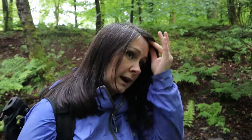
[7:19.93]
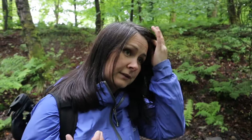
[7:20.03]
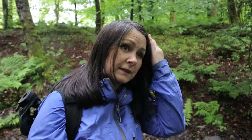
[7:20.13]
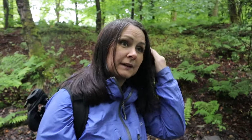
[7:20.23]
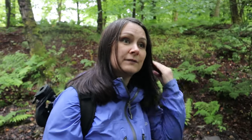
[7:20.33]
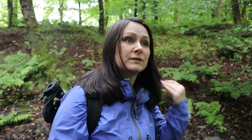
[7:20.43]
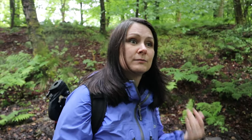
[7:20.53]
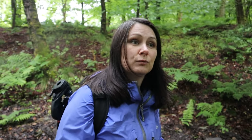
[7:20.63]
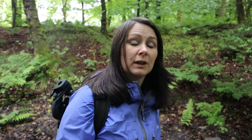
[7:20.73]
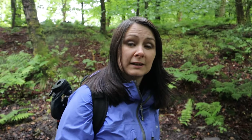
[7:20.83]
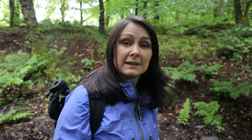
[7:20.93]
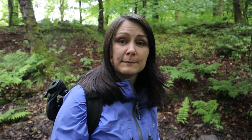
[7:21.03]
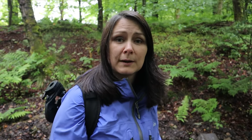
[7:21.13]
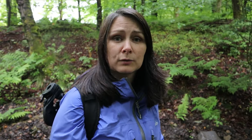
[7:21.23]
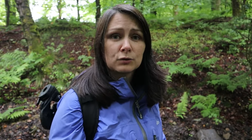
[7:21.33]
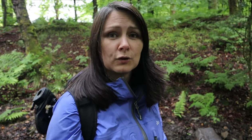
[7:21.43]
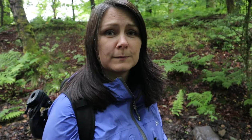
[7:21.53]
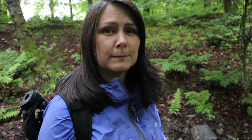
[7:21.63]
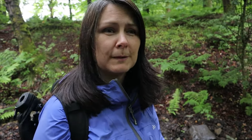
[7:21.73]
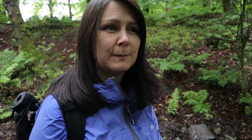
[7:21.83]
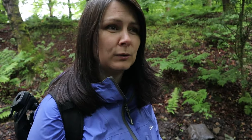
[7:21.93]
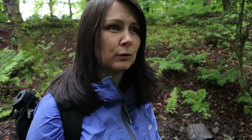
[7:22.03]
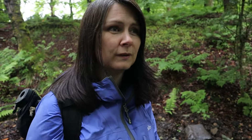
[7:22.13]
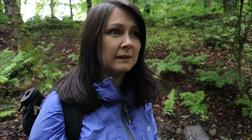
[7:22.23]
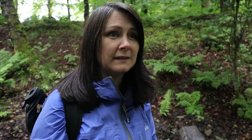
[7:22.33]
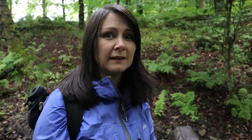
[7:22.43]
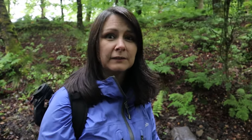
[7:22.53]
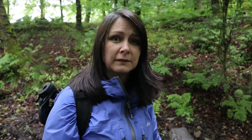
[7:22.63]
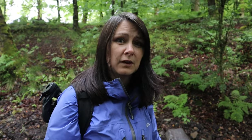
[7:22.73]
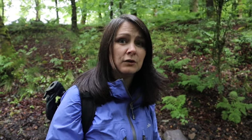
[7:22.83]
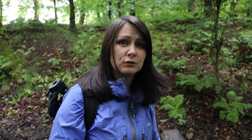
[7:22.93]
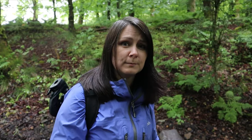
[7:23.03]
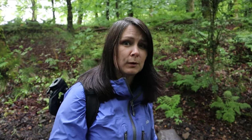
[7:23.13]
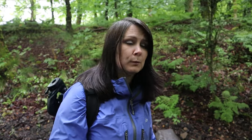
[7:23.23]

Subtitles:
It does give you some really nice macro shots, but maybe not as detailed as the 100mm